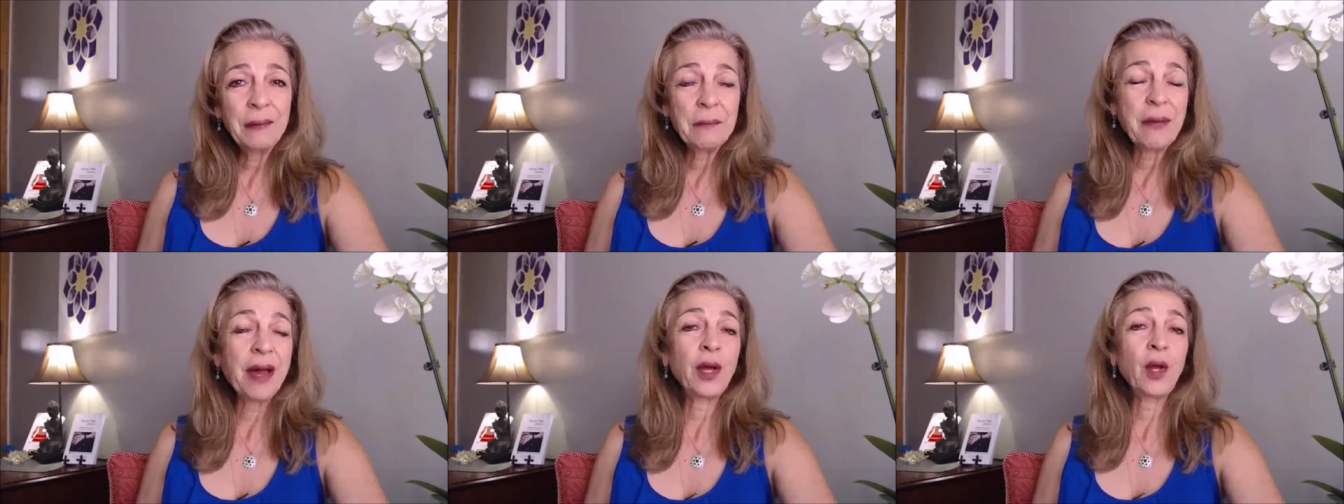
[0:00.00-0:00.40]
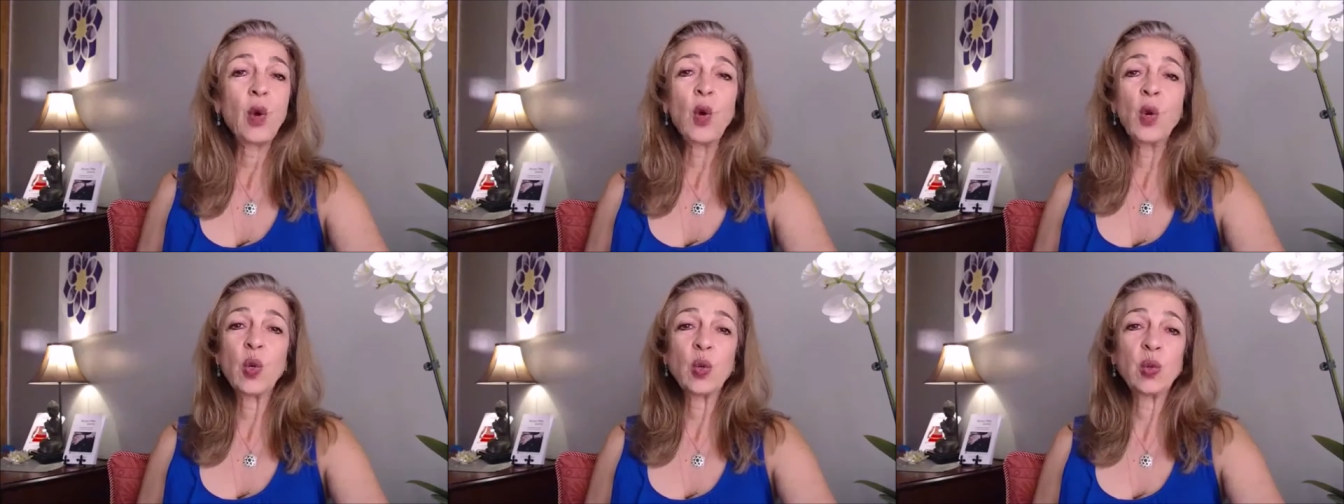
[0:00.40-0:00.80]
my
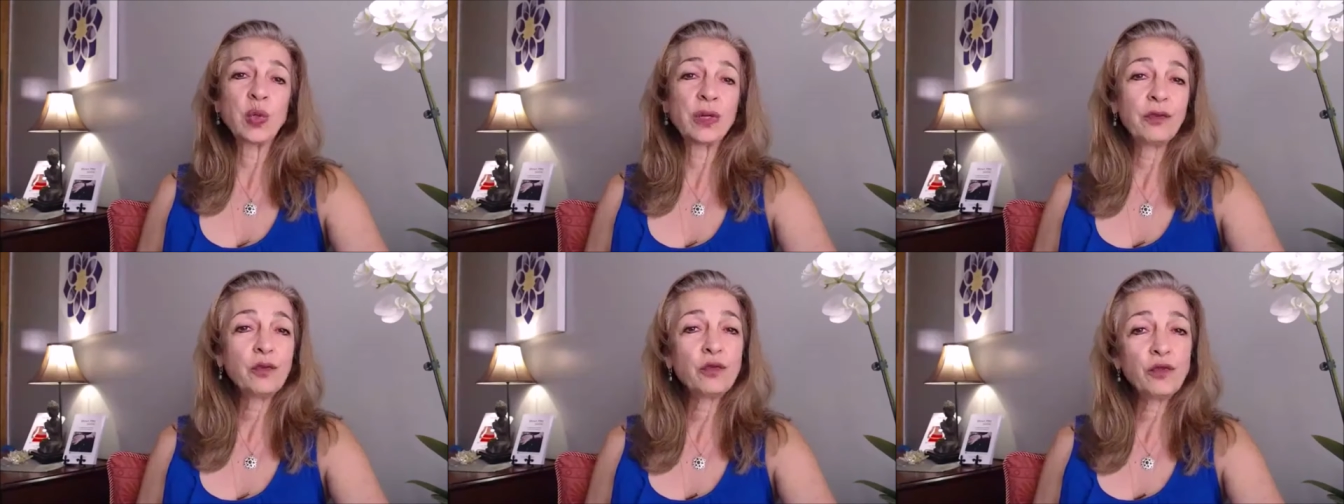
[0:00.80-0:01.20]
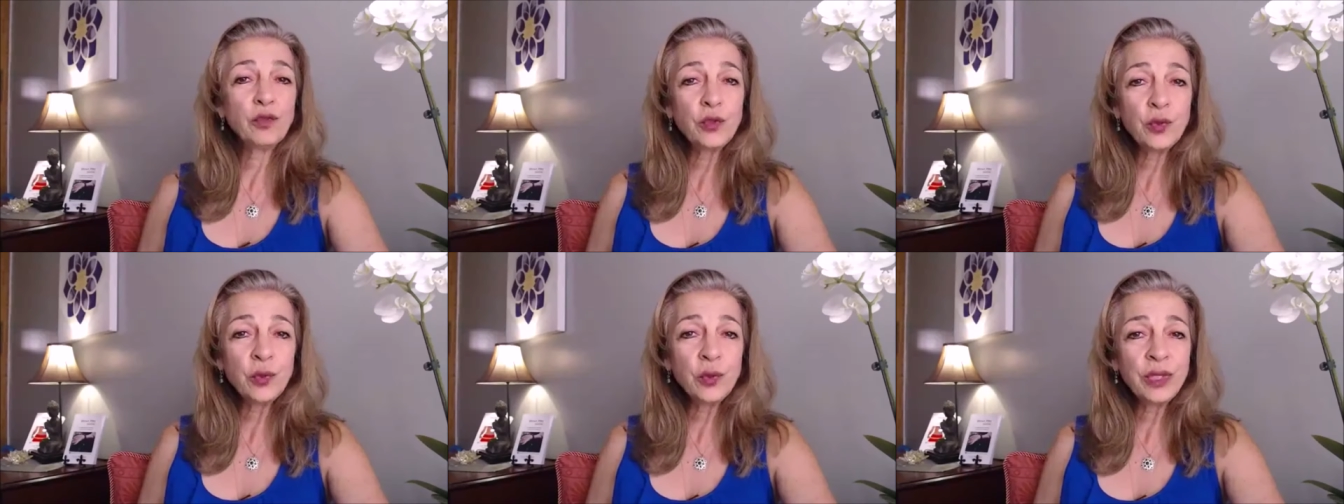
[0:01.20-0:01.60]
own
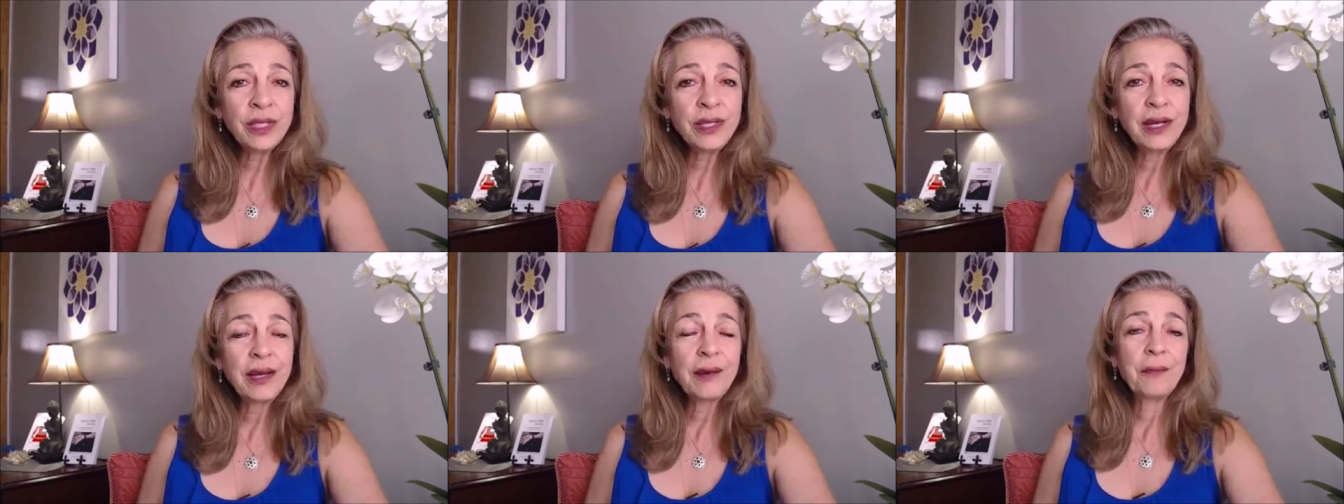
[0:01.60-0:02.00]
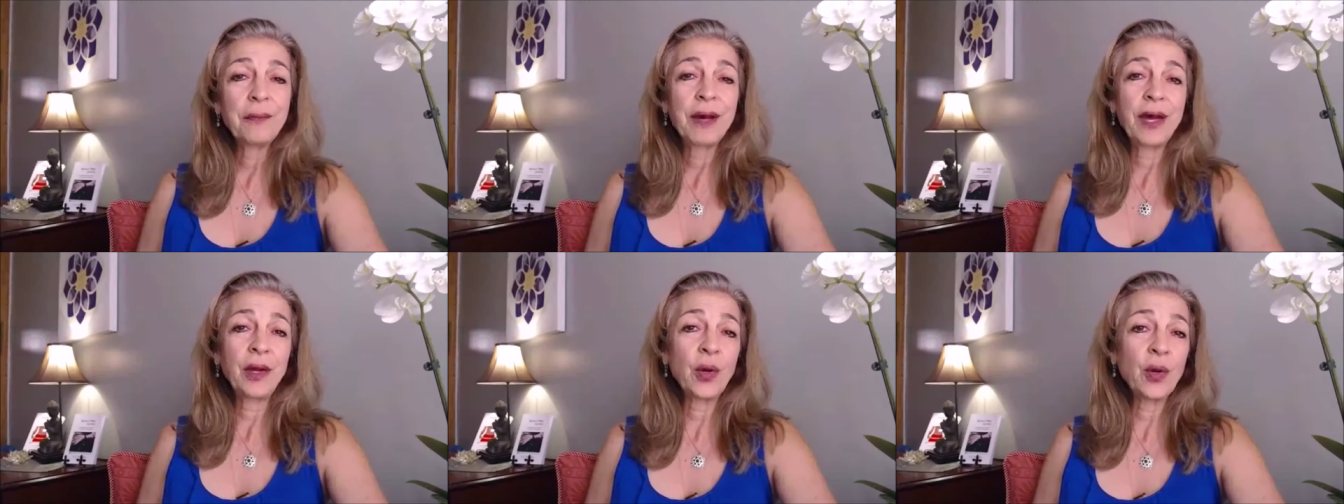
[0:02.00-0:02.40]
food,
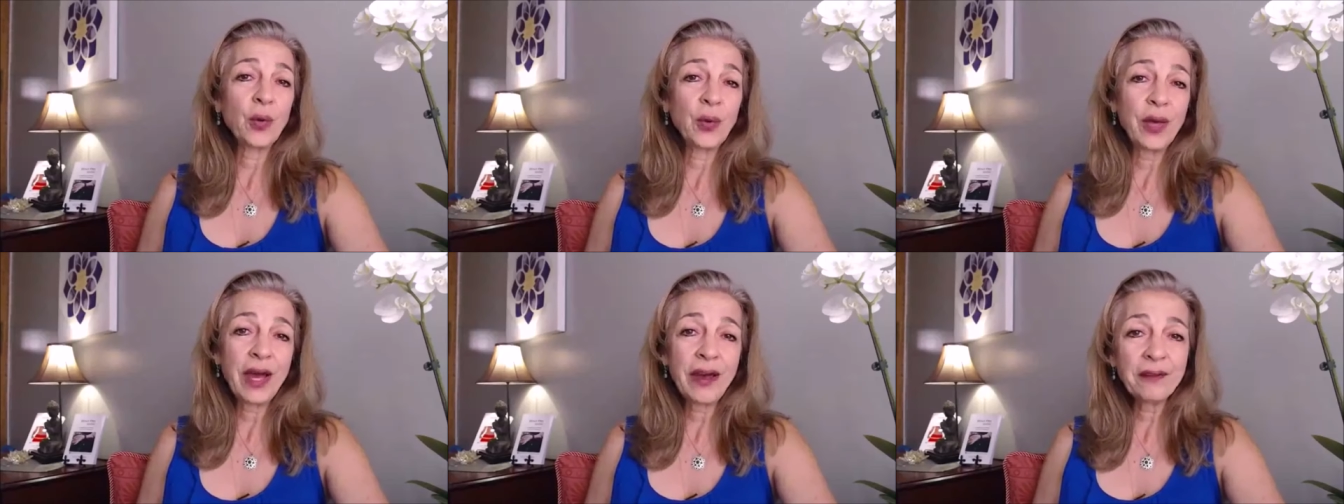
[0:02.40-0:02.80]
my own